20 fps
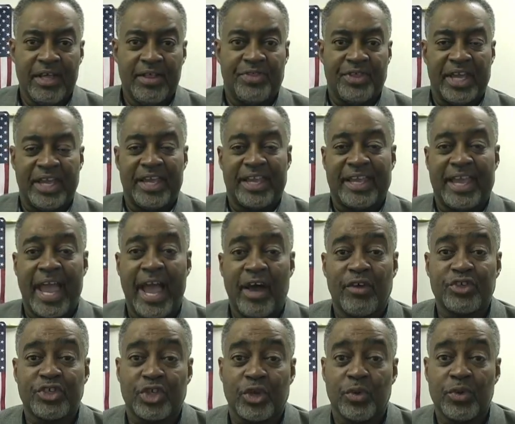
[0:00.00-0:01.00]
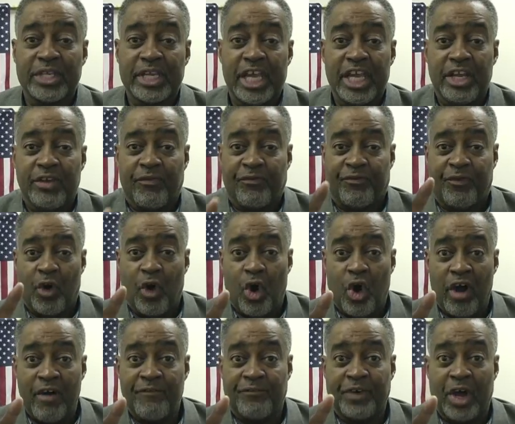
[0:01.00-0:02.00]
The council need
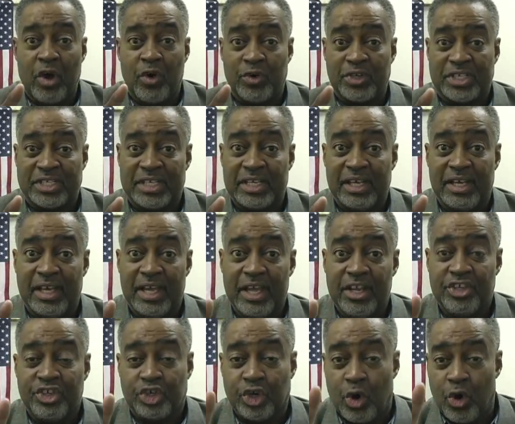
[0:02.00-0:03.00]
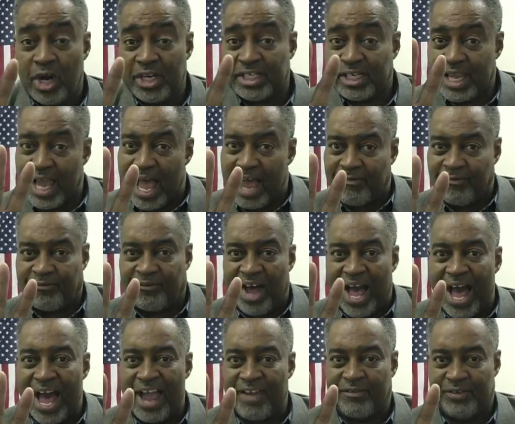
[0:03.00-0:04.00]
4 votes. George got
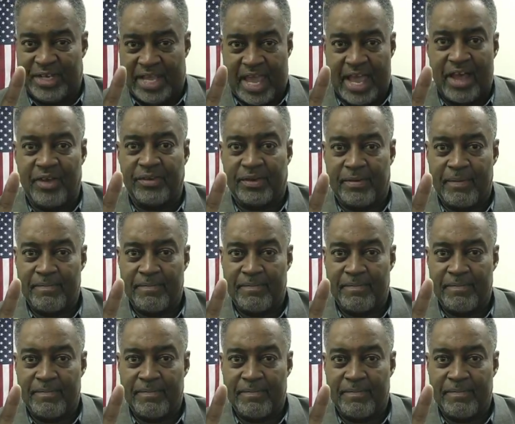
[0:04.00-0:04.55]
5 now.